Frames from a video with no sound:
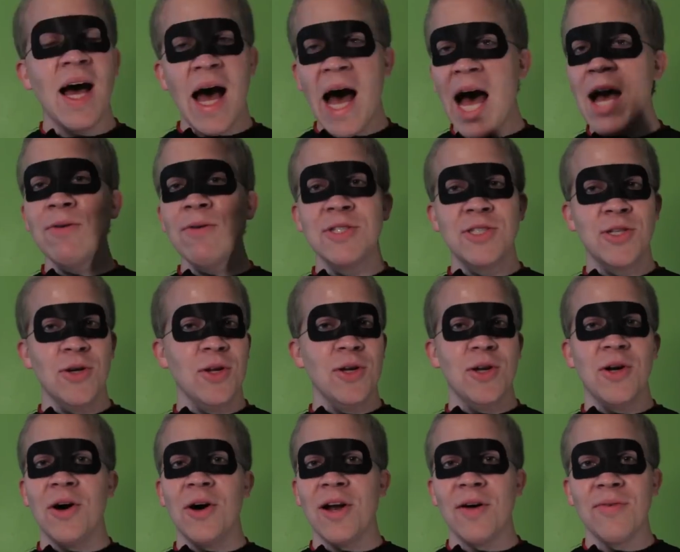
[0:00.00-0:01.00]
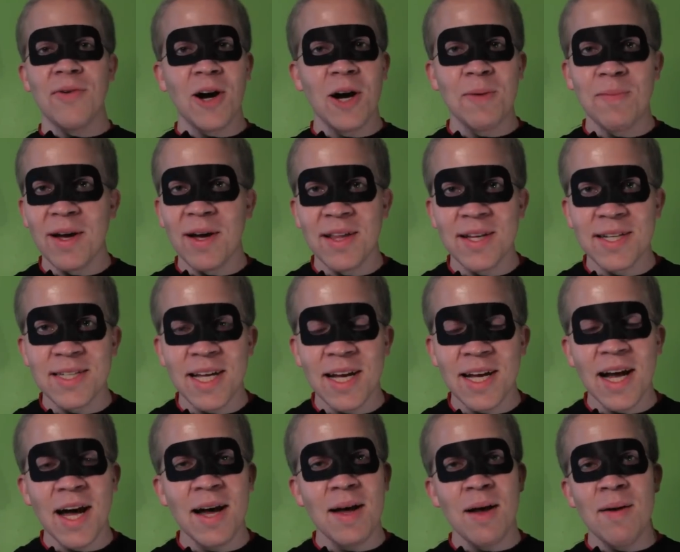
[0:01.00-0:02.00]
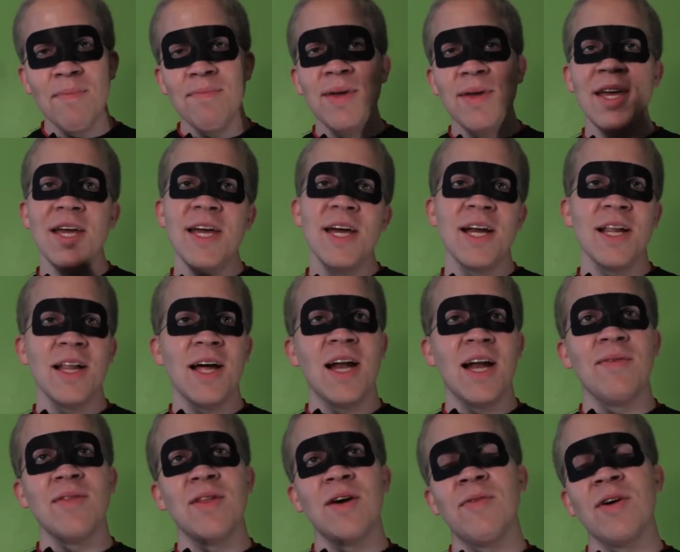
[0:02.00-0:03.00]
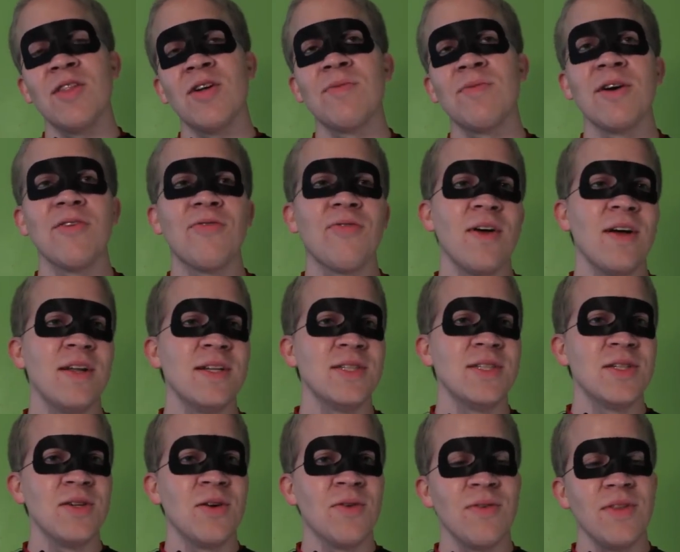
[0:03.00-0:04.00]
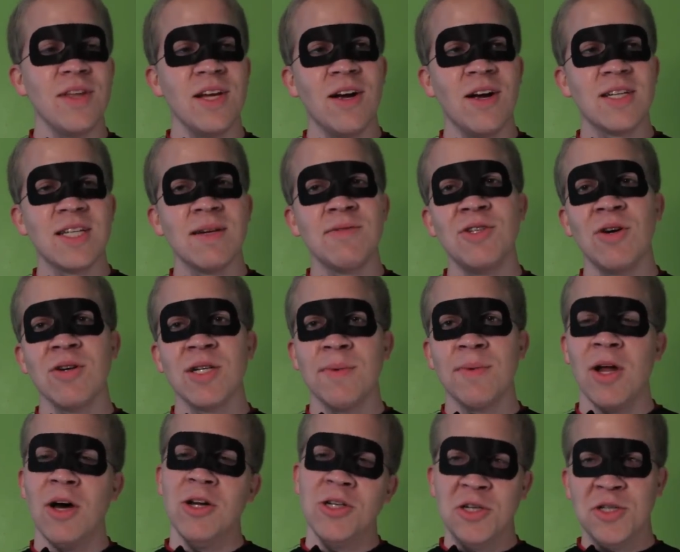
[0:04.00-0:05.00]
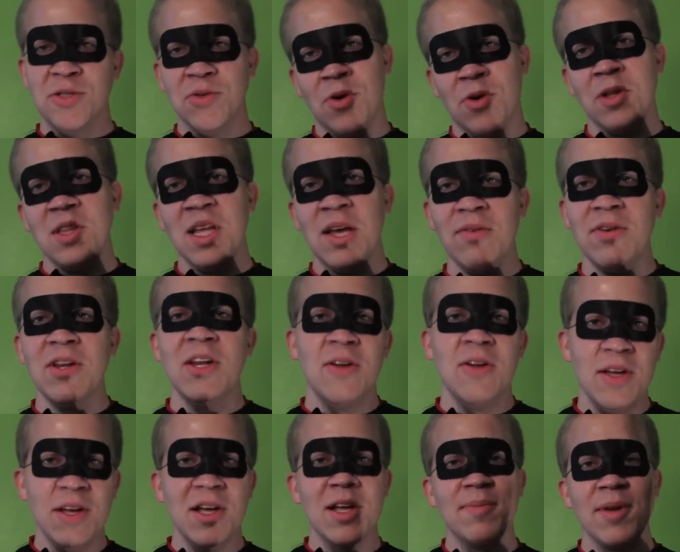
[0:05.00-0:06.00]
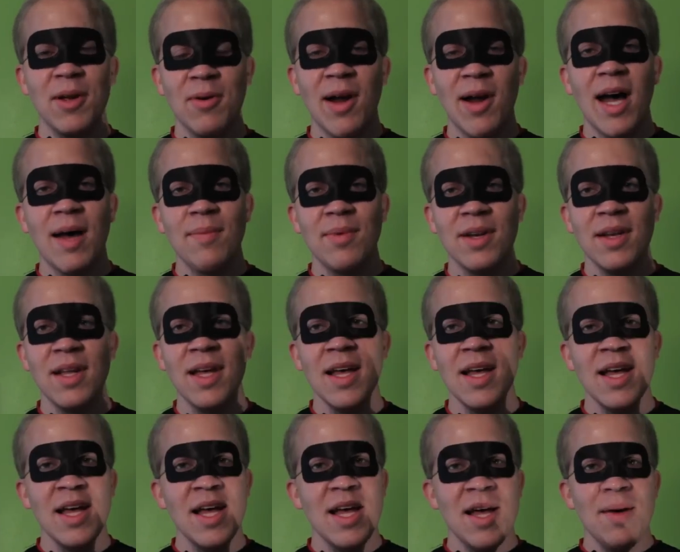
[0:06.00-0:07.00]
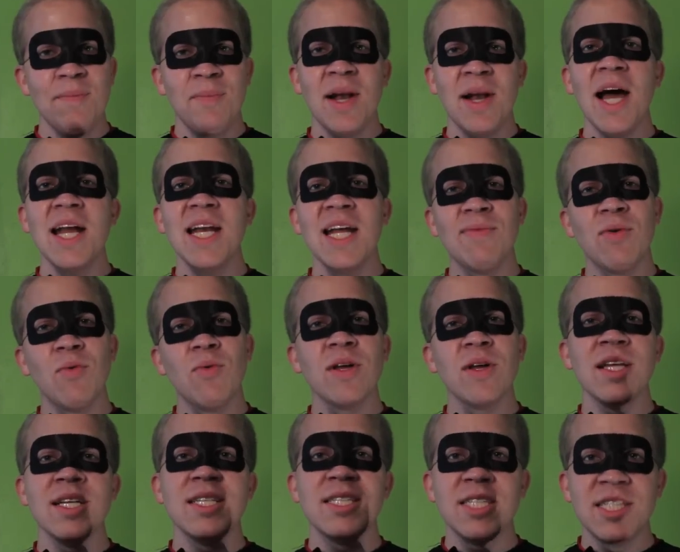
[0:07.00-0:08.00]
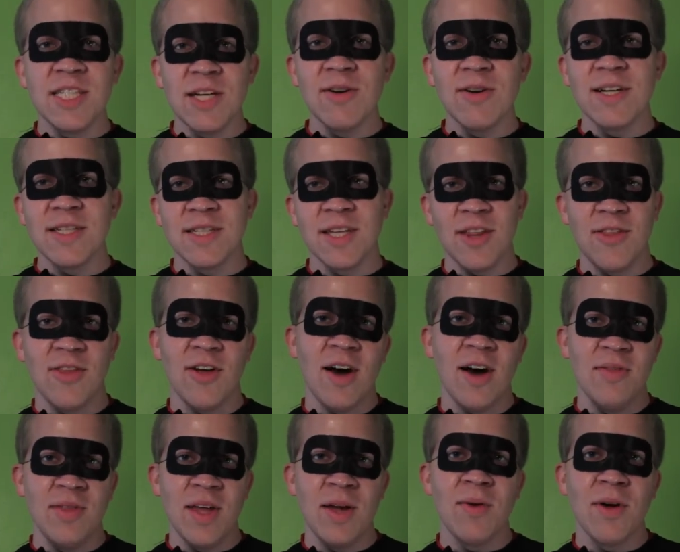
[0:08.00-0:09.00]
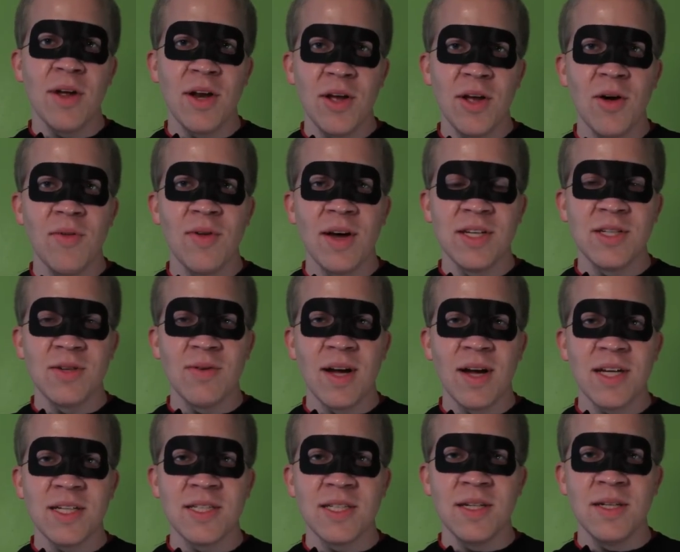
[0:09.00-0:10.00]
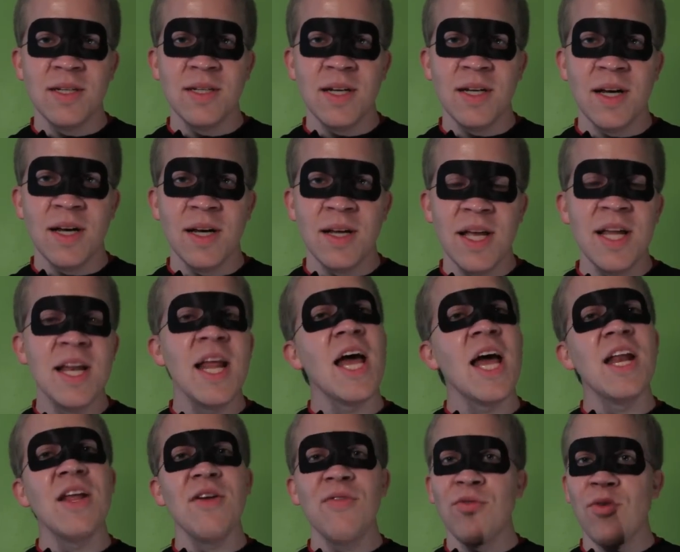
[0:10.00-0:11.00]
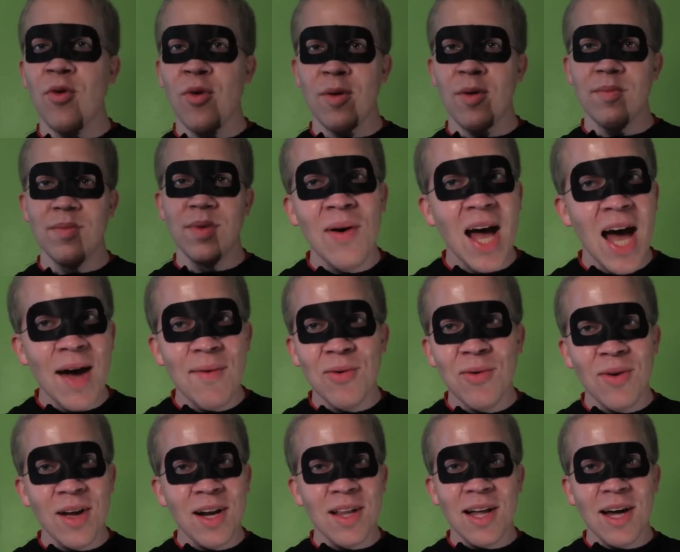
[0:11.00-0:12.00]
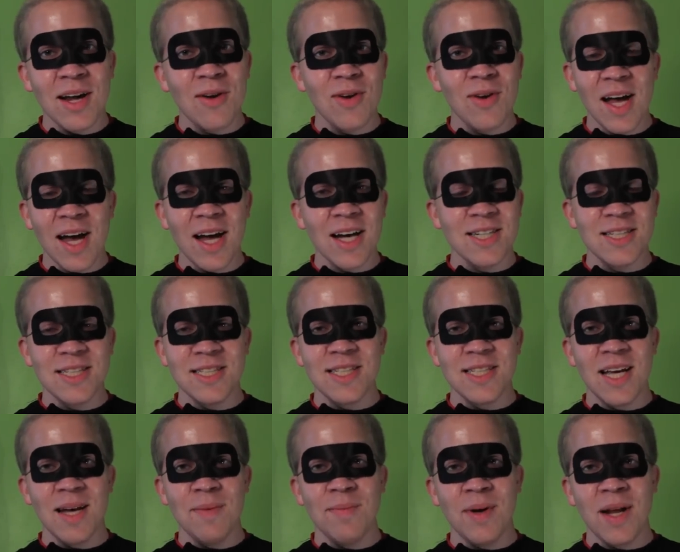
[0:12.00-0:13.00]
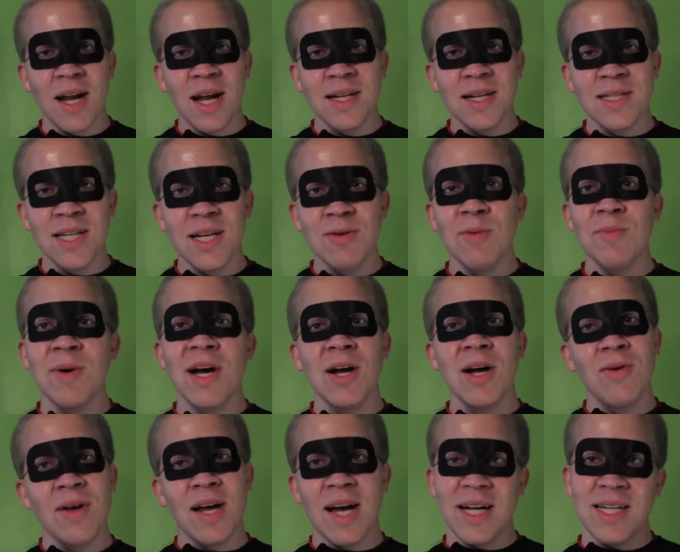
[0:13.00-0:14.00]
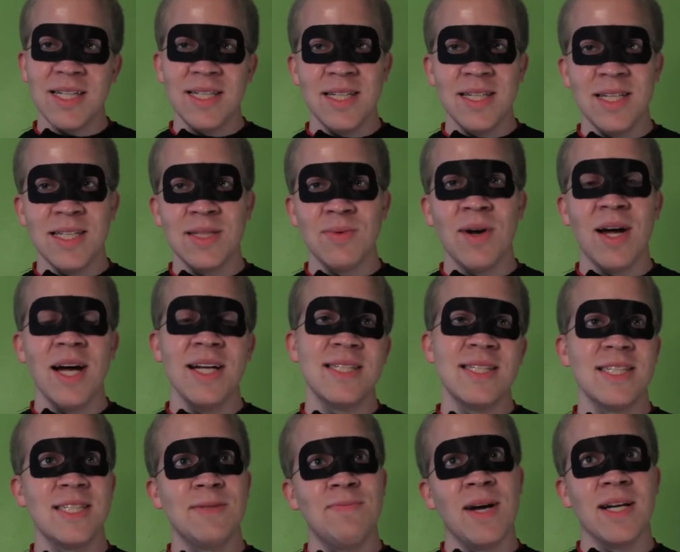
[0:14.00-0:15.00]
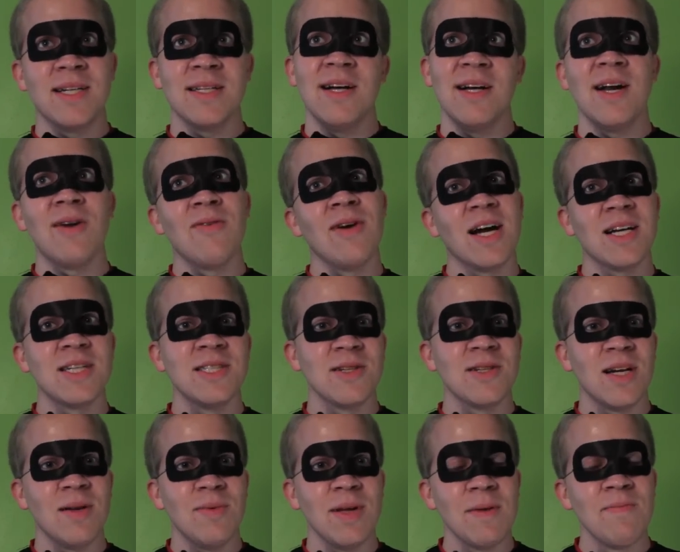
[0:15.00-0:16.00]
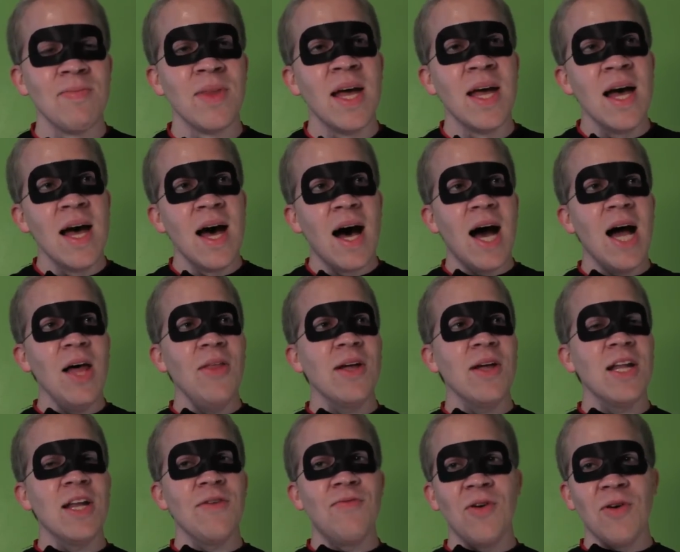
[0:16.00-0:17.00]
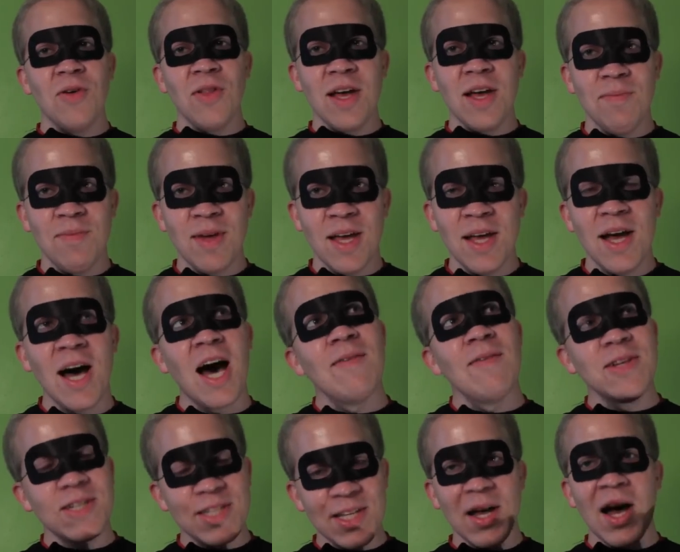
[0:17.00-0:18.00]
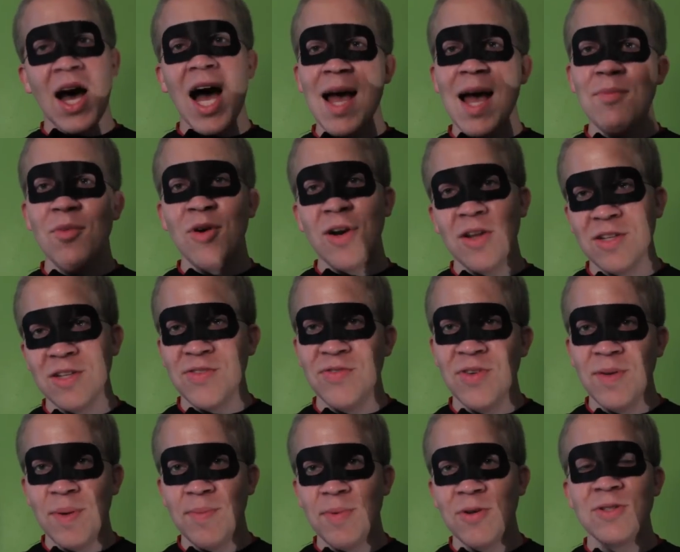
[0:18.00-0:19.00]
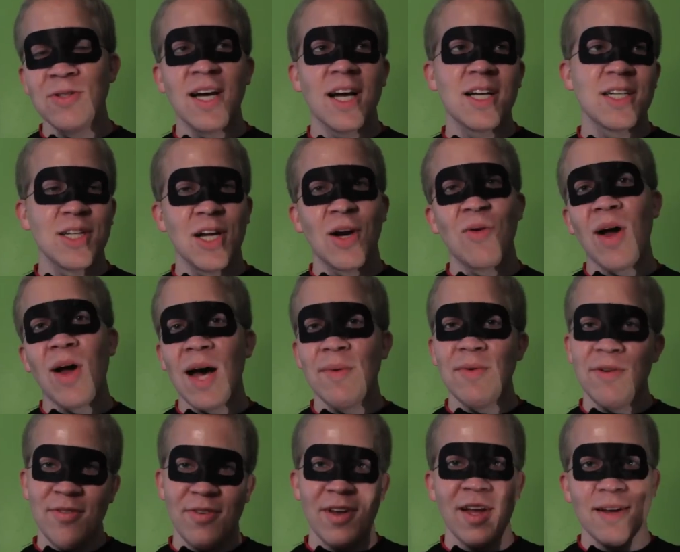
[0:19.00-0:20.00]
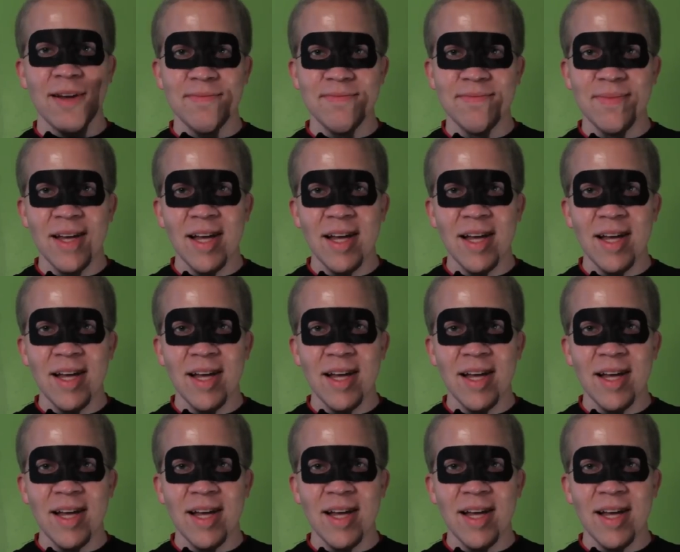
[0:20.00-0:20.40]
I was totally caught off guard by this. Like, me and a lot of other my friends over the years have joked about, oh, Joseph Gordon-Levitt, you know, he could be Robin. But I never really seriously thought they were going to go that direction in any form. I haven't read a lot of reactions yet, but I can tell you what my reaction is, what I suspect a lot of reactions are going to be. I think that if you're like me, obviously I'm one of those few people who's actually a Robin fan.